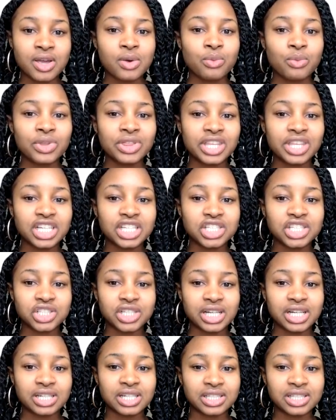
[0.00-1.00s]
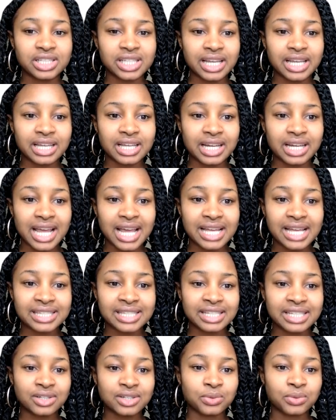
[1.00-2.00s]
with the exchange saying it has
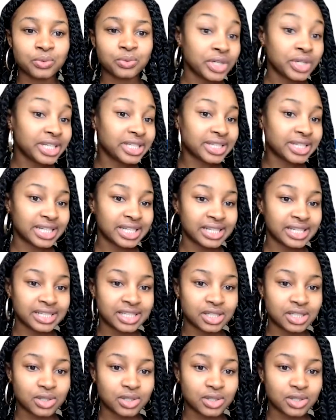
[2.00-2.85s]
increased its